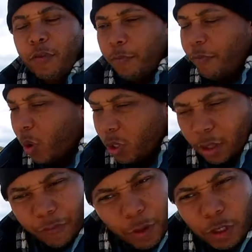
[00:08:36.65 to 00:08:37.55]
both
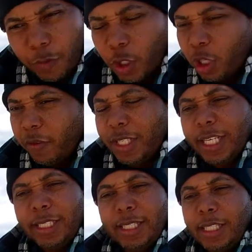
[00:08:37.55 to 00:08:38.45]
the first version of
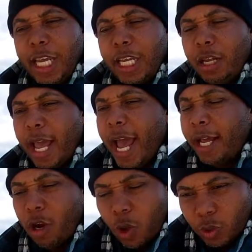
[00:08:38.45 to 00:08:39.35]
D16
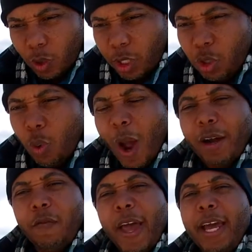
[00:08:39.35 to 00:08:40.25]
and also the new
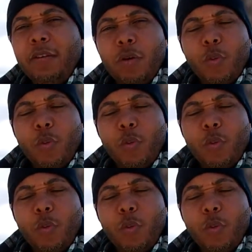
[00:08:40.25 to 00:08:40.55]
Wagovan.